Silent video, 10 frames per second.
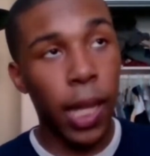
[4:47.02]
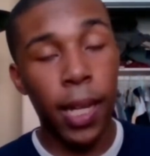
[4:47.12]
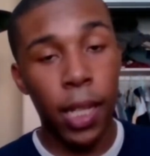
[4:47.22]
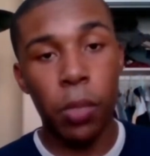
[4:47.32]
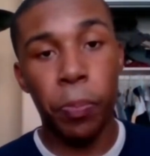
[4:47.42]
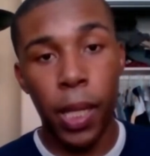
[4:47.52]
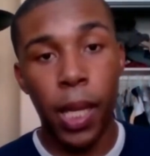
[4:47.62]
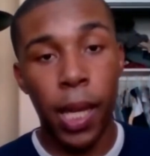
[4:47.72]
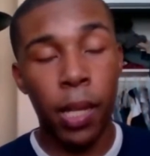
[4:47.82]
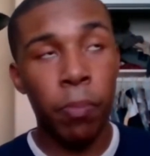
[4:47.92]
they need to
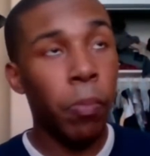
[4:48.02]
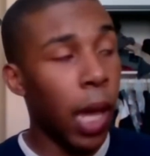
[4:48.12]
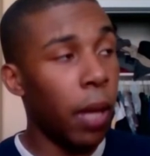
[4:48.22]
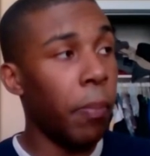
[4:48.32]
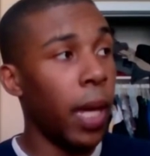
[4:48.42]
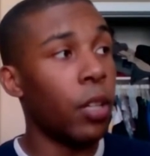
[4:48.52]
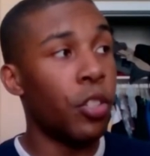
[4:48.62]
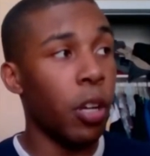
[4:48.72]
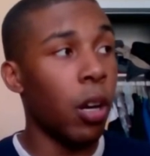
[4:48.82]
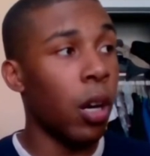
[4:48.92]
be in and make
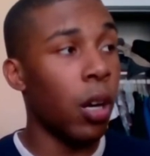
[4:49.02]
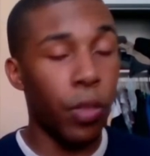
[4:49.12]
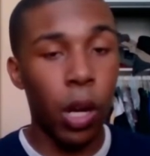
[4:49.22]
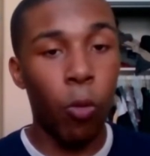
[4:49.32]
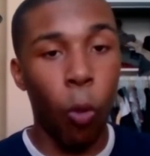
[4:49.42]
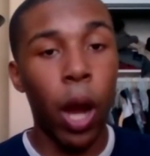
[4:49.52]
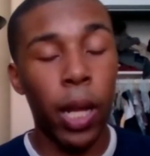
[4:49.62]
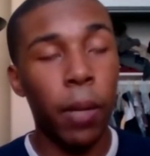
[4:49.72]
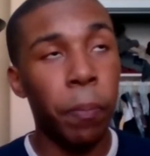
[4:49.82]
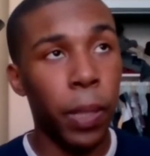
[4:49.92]
sure they're
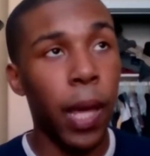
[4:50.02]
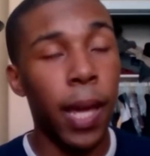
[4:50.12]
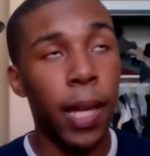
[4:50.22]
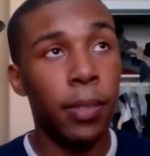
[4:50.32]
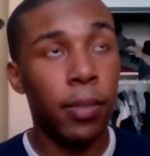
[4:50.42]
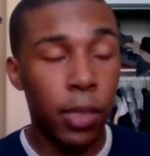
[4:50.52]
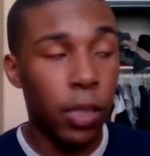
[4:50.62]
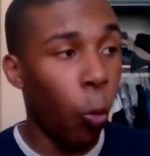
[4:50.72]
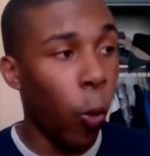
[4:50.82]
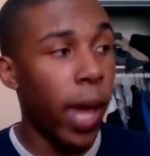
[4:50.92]
running plays
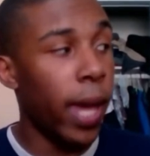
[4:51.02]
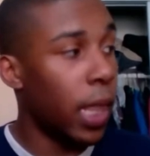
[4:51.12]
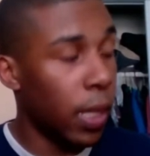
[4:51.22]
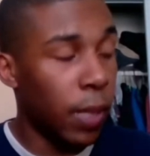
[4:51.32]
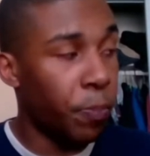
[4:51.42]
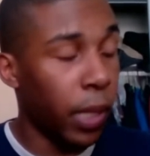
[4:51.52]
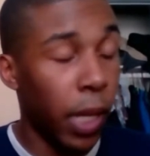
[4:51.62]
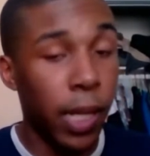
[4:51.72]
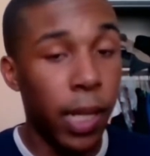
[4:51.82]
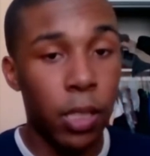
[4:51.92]
the way the
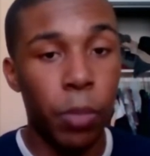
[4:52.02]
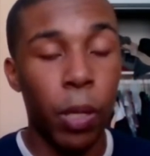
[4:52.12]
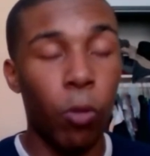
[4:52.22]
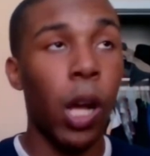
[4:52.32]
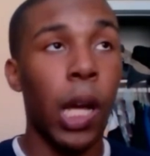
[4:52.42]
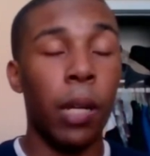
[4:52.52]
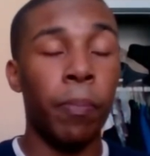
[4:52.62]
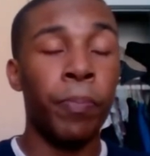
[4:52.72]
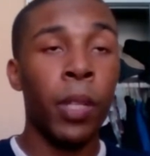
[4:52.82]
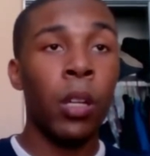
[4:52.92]
play needs to be
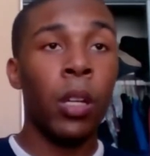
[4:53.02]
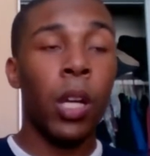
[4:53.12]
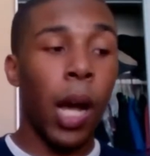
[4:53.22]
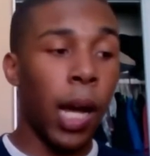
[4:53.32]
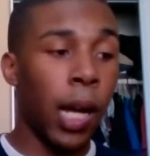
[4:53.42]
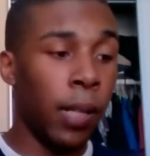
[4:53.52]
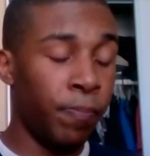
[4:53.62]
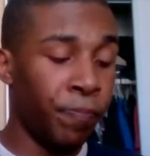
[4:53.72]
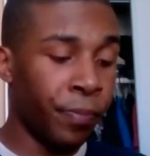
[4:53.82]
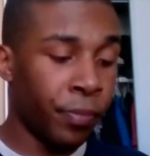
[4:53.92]
run.
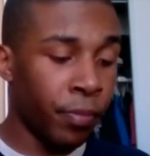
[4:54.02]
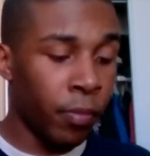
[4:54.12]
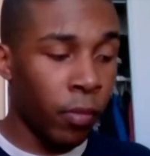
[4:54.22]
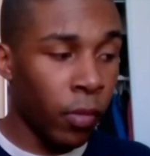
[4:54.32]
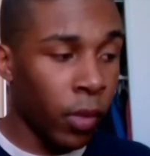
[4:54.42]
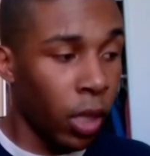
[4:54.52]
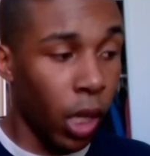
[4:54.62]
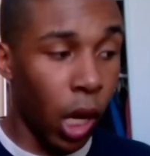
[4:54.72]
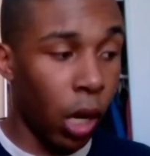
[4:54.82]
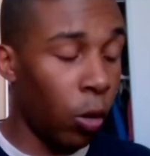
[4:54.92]

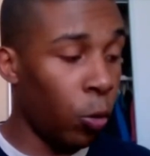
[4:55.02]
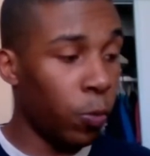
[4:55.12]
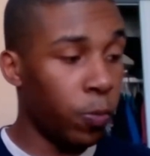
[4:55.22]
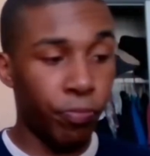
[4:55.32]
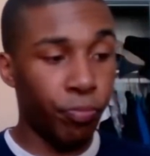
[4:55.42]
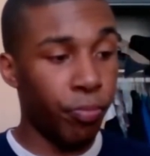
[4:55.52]
You know,